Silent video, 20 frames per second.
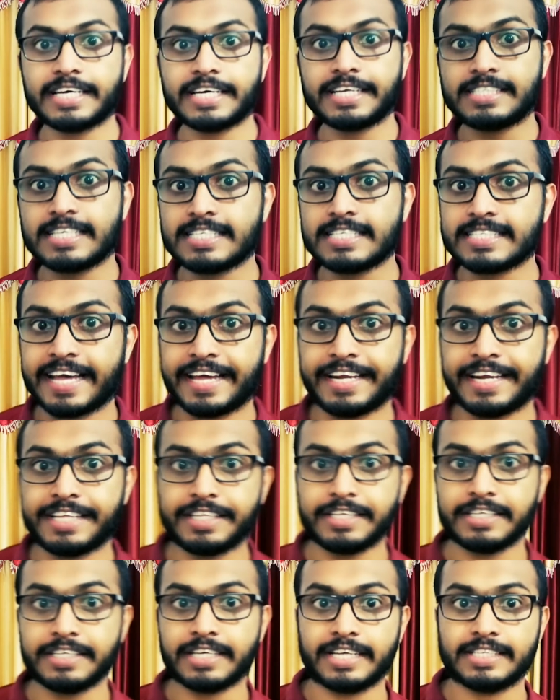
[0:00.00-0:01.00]
And there is a
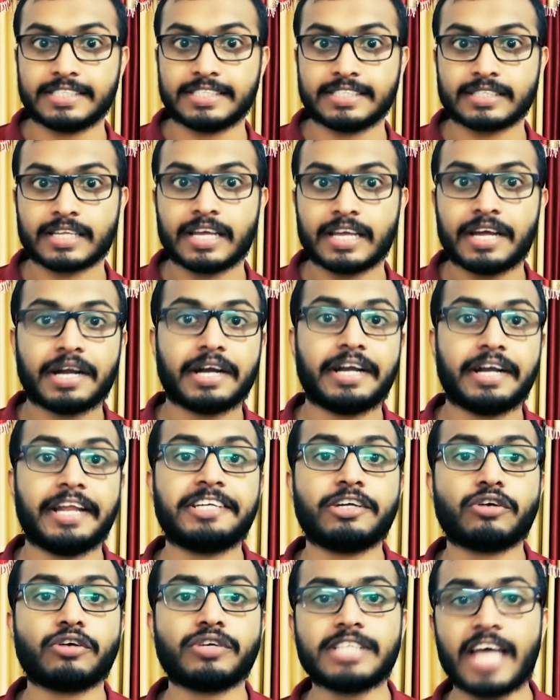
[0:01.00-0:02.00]
scary thing guys,
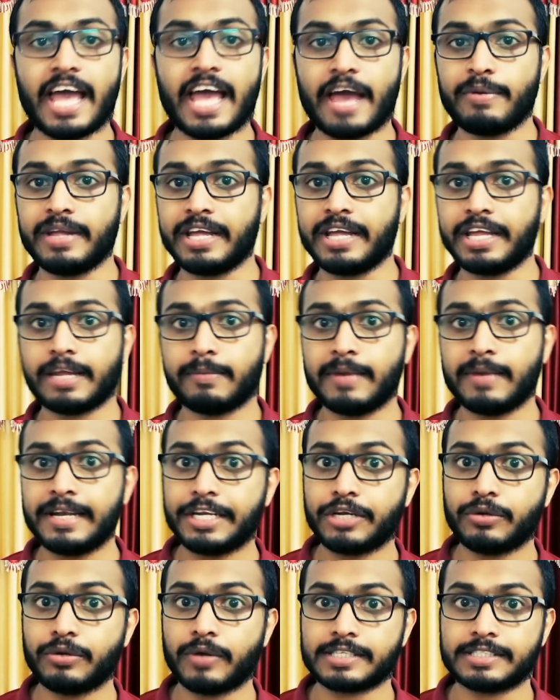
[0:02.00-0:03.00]
TikTok is
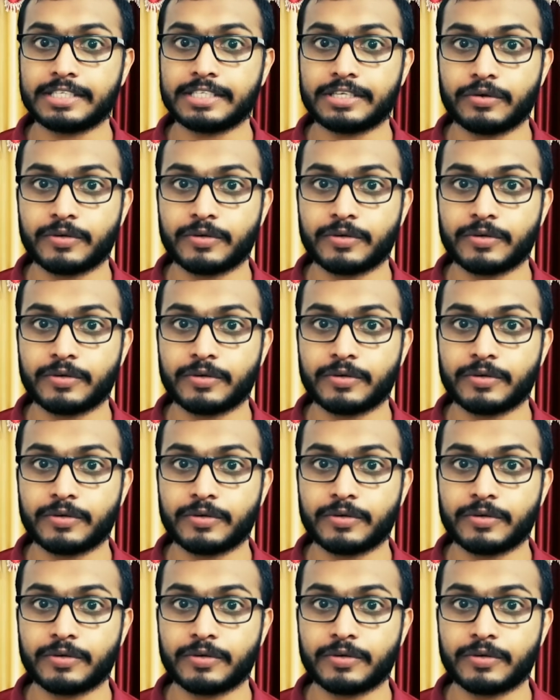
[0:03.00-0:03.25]
having an ability